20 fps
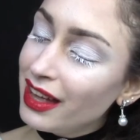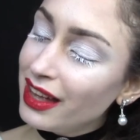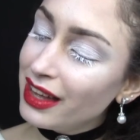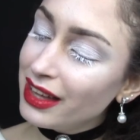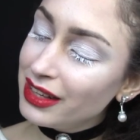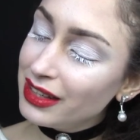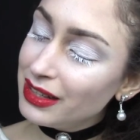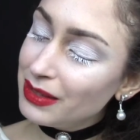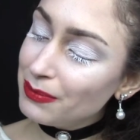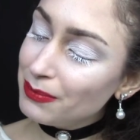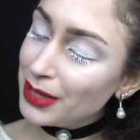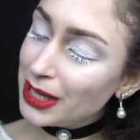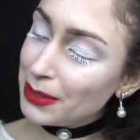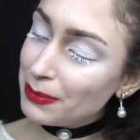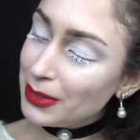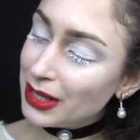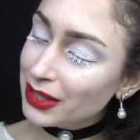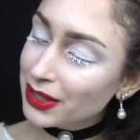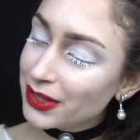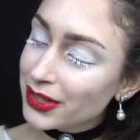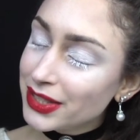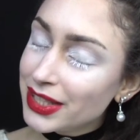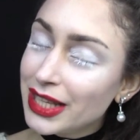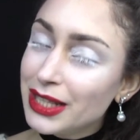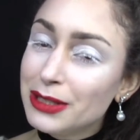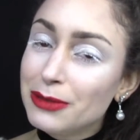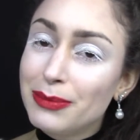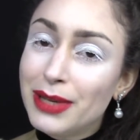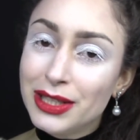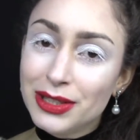And it made me a little
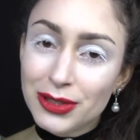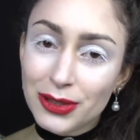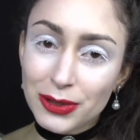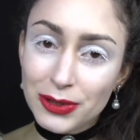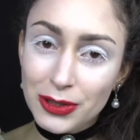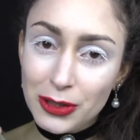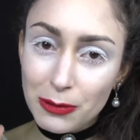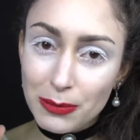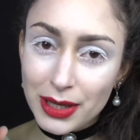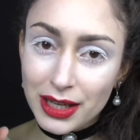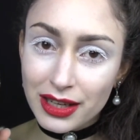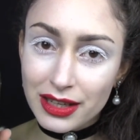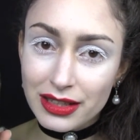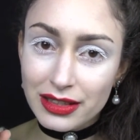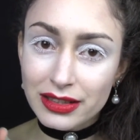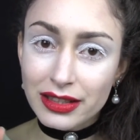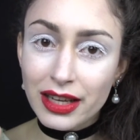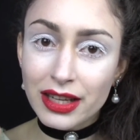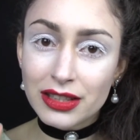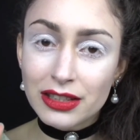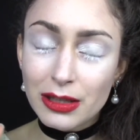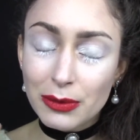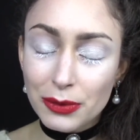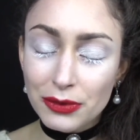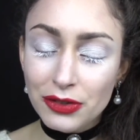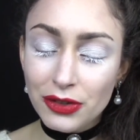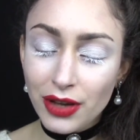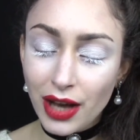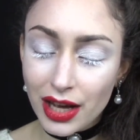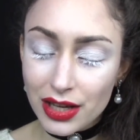sentimental too because as some of
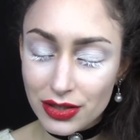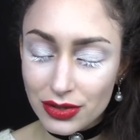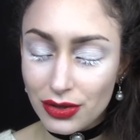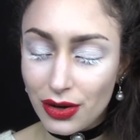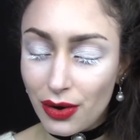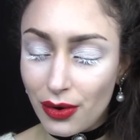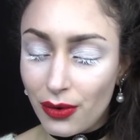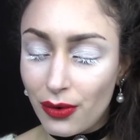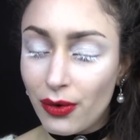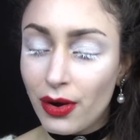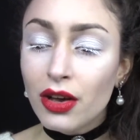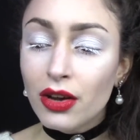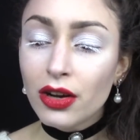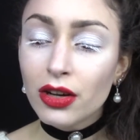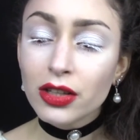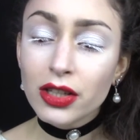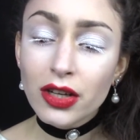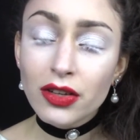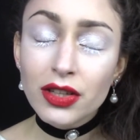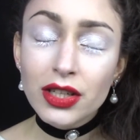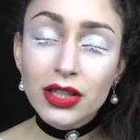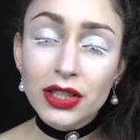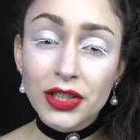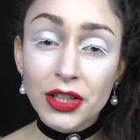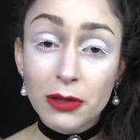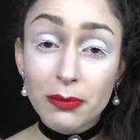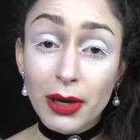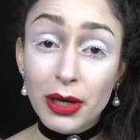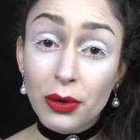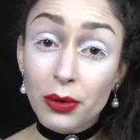you guys know, earlier this
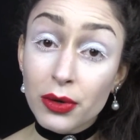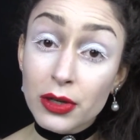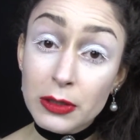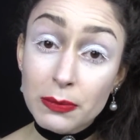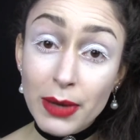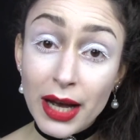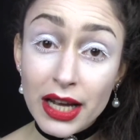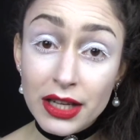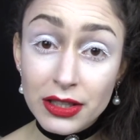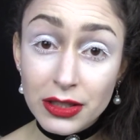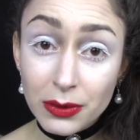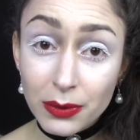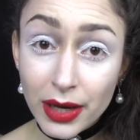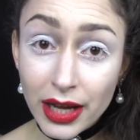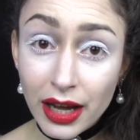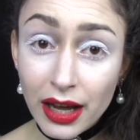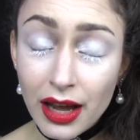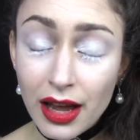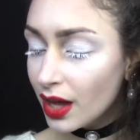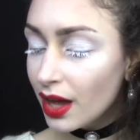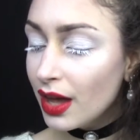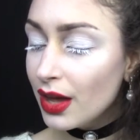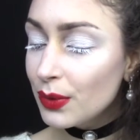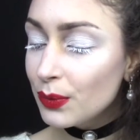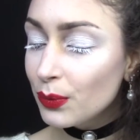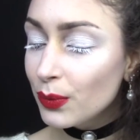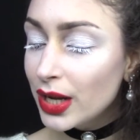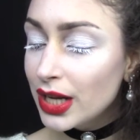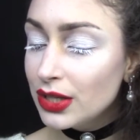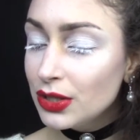year my horse passed away,
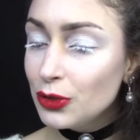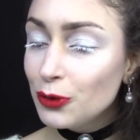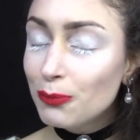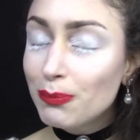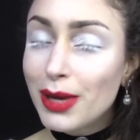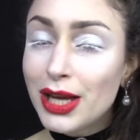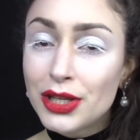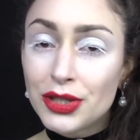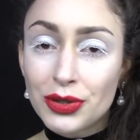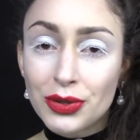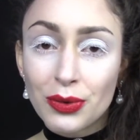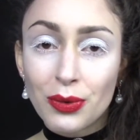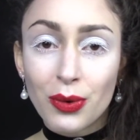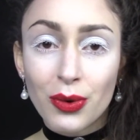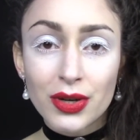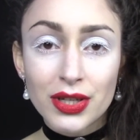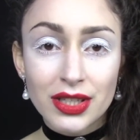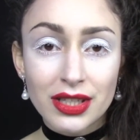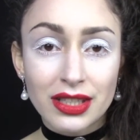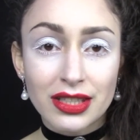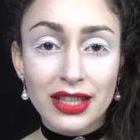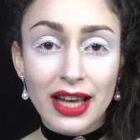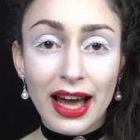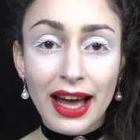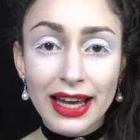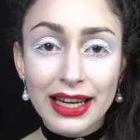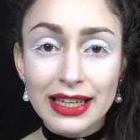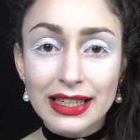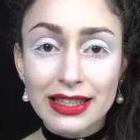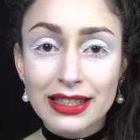and when you measure horses'
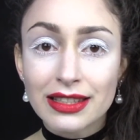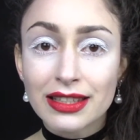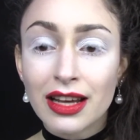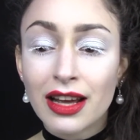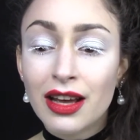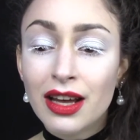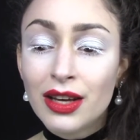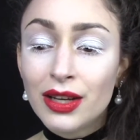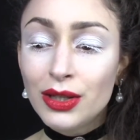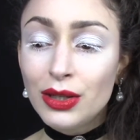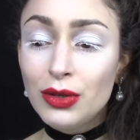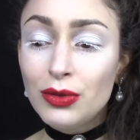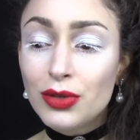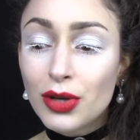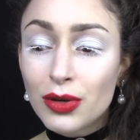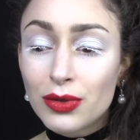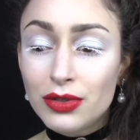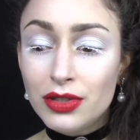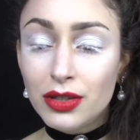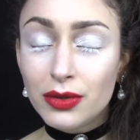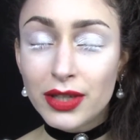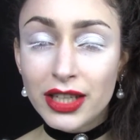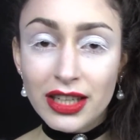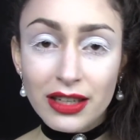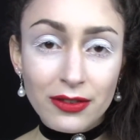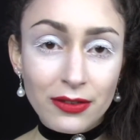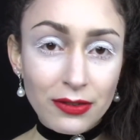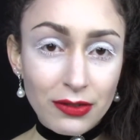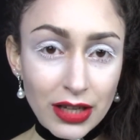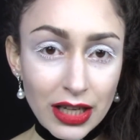heights, you don't do it
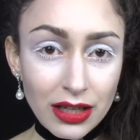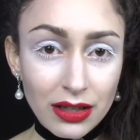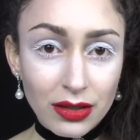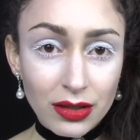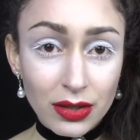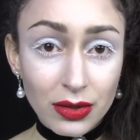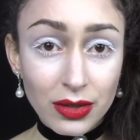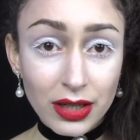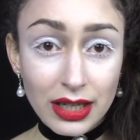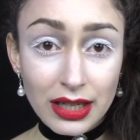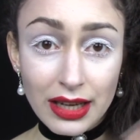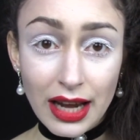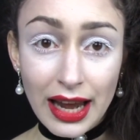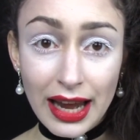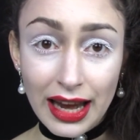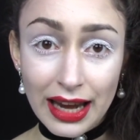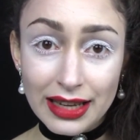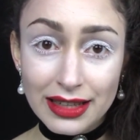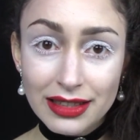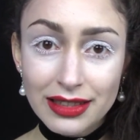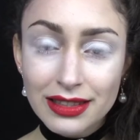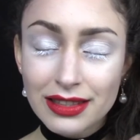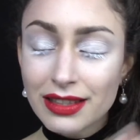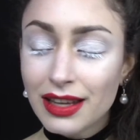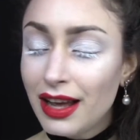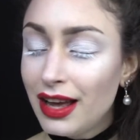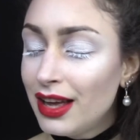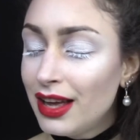in feet, you do it in hands.